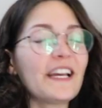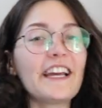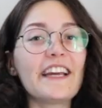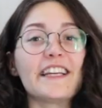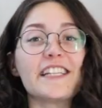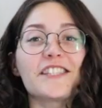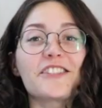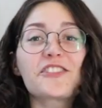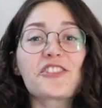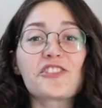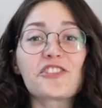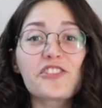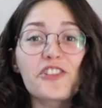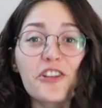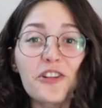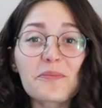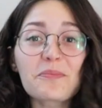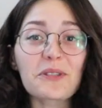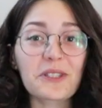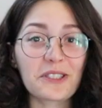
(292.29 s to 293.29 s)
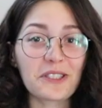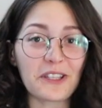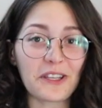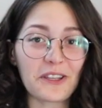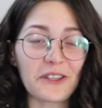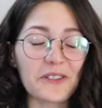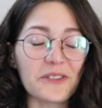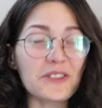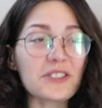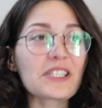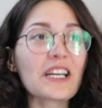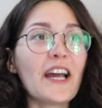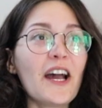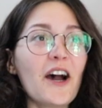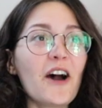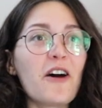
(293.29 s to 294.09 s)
It's super cute,